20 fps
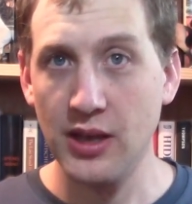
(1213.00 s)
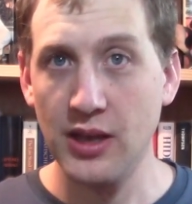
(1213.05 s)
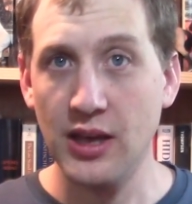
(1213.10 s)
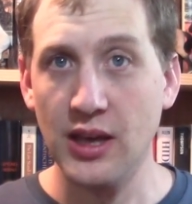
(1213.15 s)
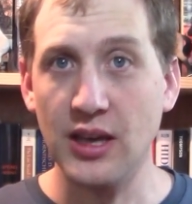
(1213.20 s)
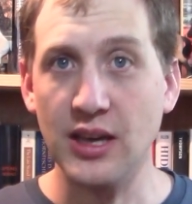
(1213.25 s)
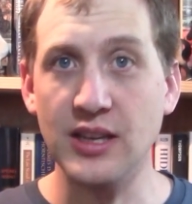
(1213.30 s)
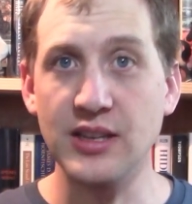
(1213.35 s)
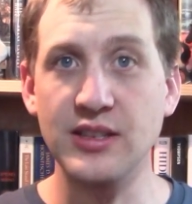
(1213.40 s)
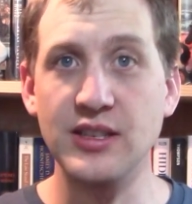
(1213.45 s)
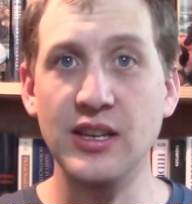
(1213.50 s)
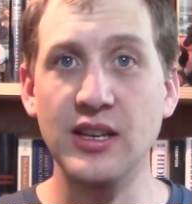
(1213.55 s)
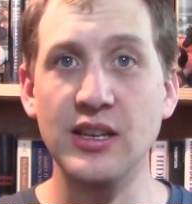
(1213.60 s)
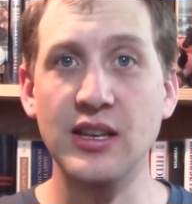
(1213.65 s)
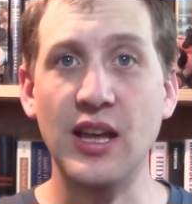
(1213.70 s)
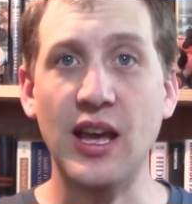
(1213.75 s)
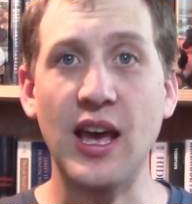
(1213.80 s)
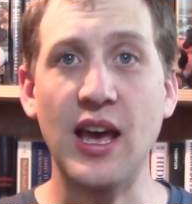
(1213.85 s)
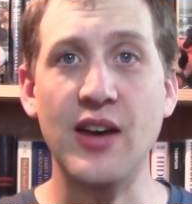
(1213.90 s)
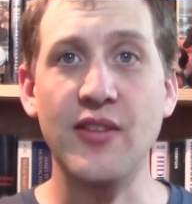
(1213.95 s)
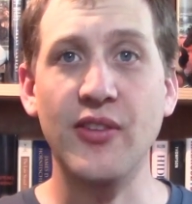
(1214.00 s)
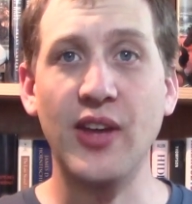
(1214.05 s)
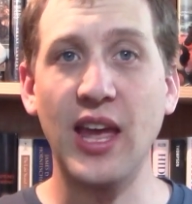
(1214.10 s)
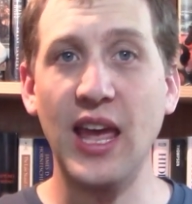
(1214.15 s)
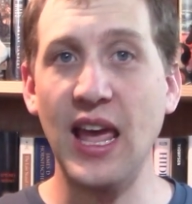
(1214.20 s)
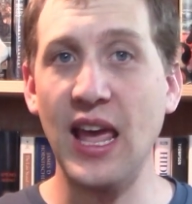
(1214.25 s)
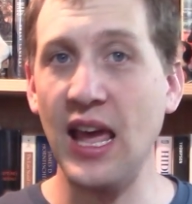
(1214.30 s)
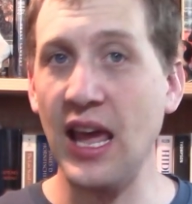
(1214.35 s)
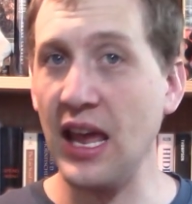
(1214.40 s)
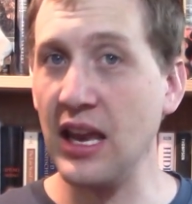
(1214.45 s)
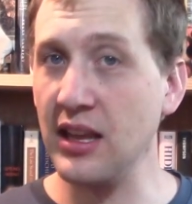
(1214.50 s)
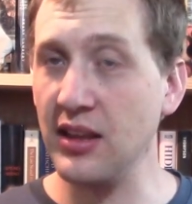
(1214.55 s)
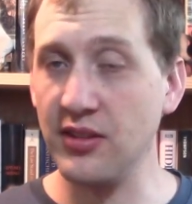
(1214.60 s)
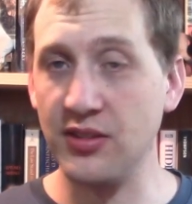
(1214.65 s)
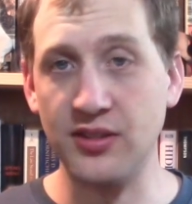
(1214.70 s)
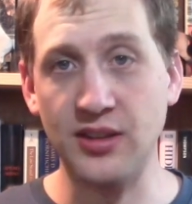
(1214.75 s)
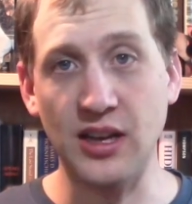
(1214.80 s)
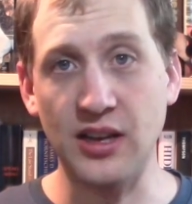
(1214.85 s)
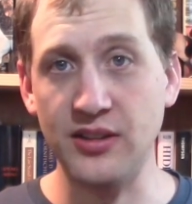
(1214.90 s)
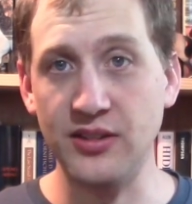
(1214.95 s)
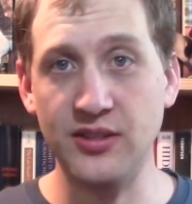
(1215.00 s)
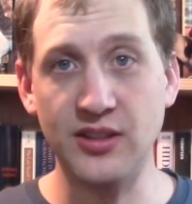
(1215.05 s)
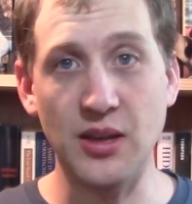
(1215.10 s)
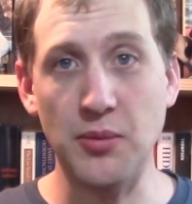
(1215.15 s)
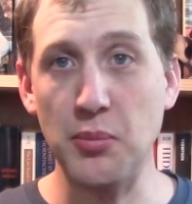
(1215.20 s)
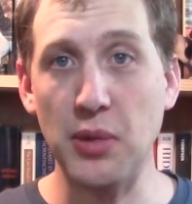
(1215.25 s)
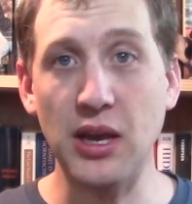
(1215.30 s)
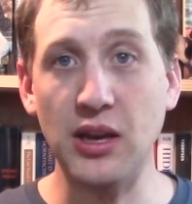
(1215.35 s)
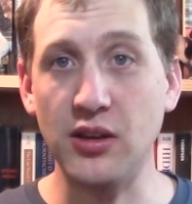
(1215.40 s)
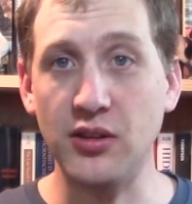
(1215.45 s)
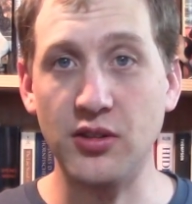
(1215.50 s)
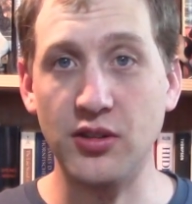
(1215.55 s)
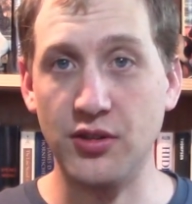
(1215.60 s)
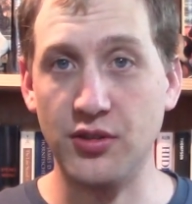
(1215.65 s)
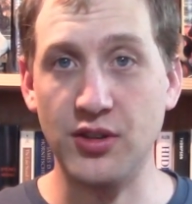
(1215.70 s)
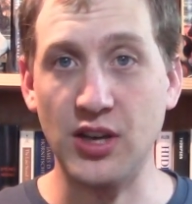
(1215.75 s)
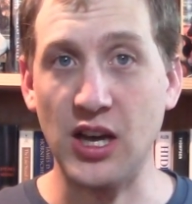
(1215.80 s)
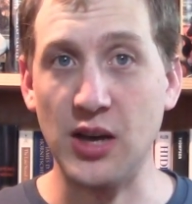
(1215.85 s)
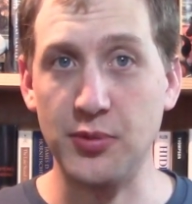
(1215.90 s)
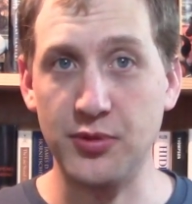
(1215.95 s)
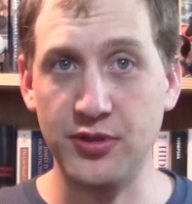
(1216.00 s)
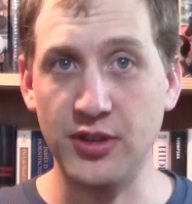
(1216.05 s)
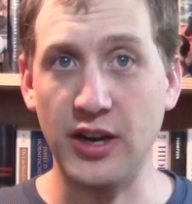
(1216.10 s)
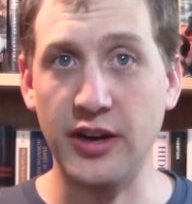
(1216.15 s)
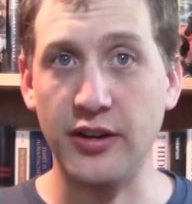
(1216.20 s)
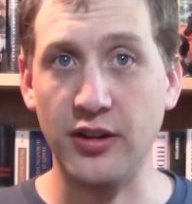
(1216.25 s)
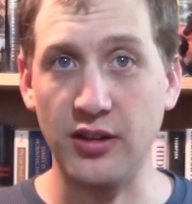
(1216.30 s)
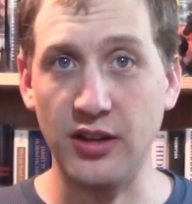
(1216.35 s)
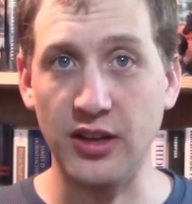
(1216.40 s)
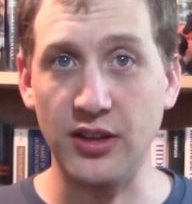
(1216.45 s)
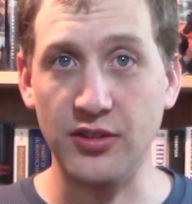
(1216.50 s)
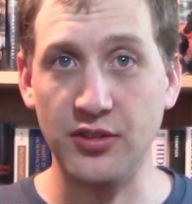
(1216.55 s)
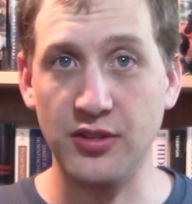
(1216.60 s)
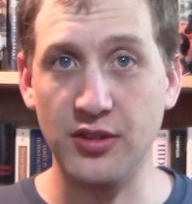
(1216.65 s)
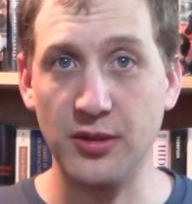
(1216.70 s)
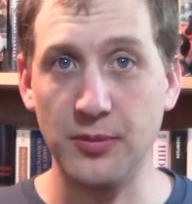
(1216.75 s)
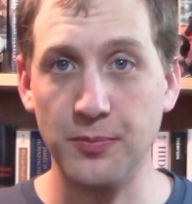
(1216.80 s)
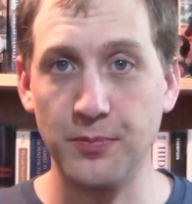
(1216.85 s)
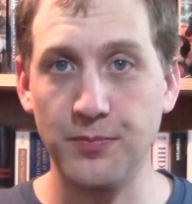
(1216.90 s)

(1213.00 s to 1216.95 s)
and didn't have any sons that made it to the top sire list.